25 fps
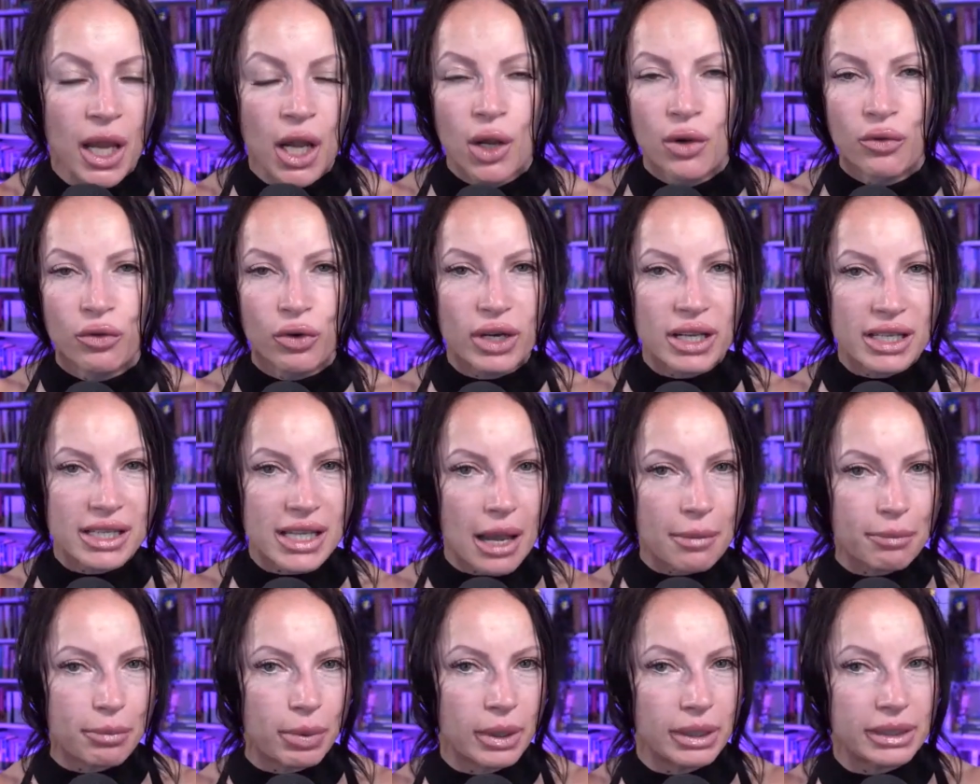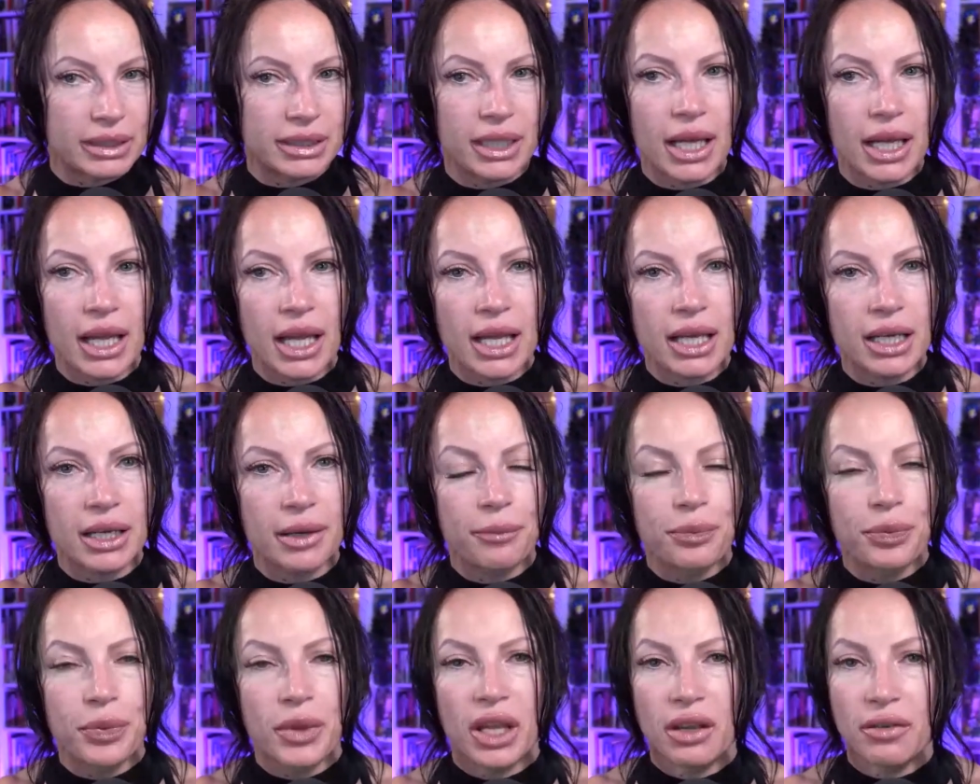For example, take
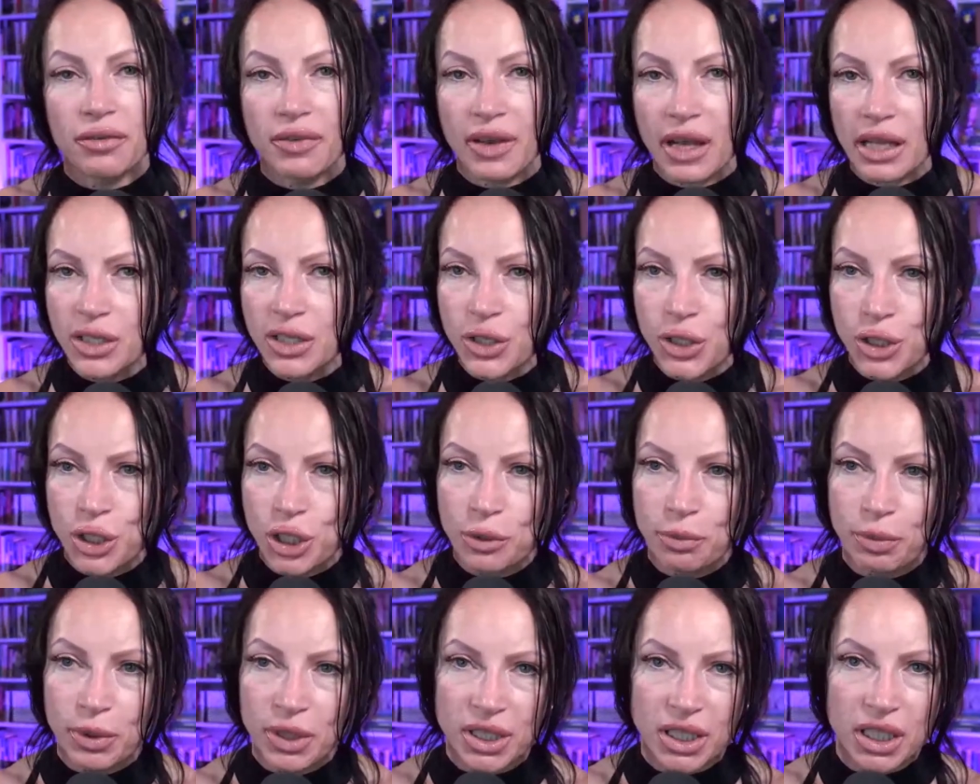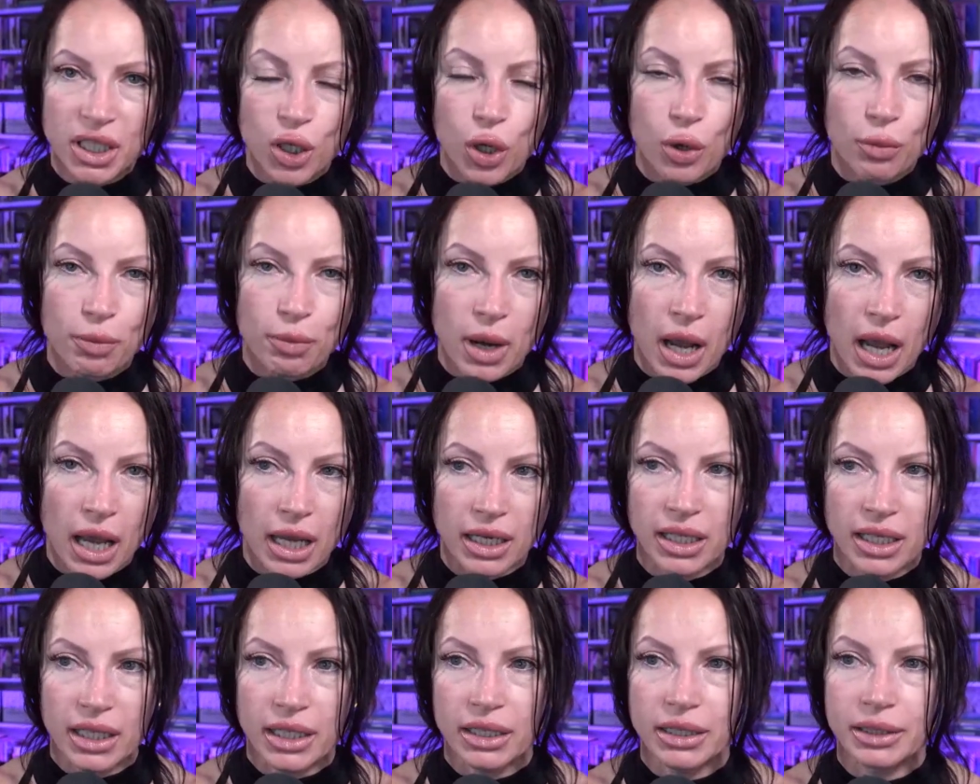Events GPT
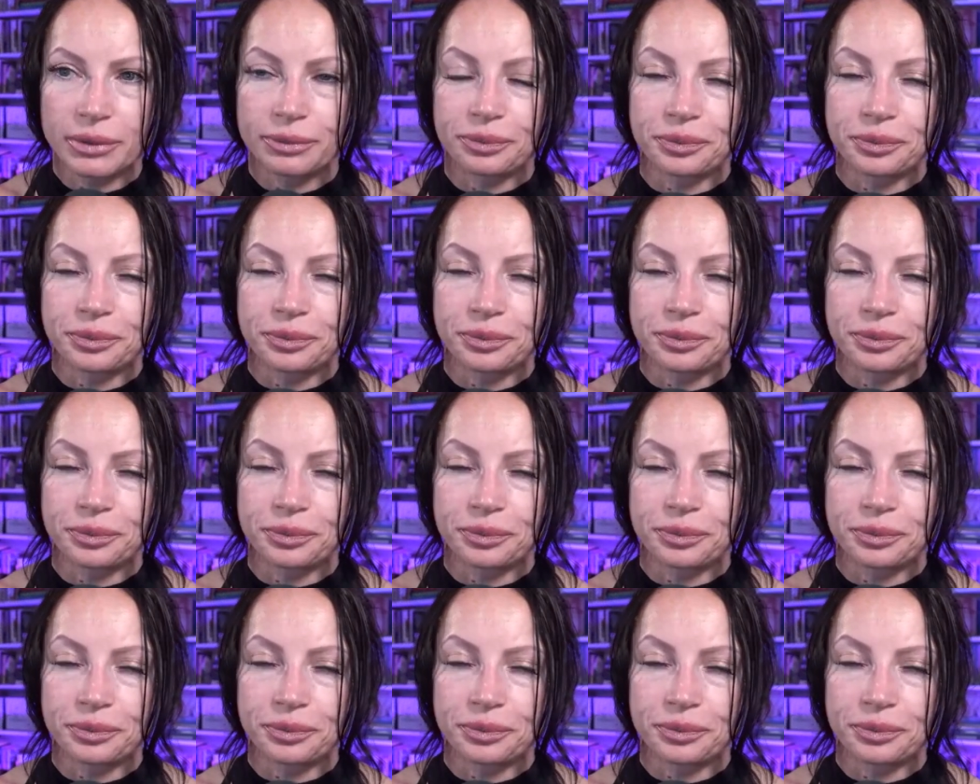Copilot.